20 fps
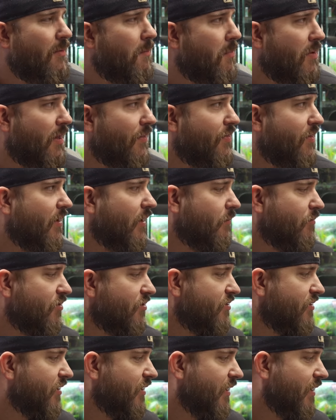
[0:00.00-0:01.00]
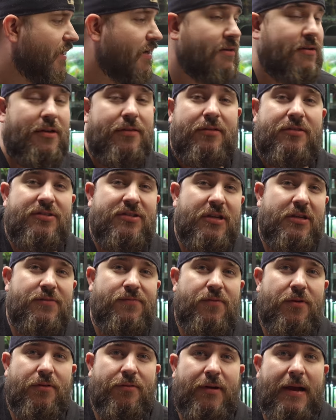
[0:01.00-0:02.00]
but I think I'm just gonna get another six
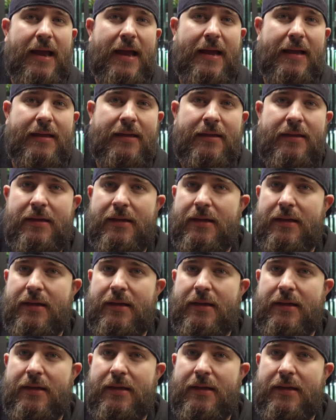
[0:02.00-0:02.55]
foot rack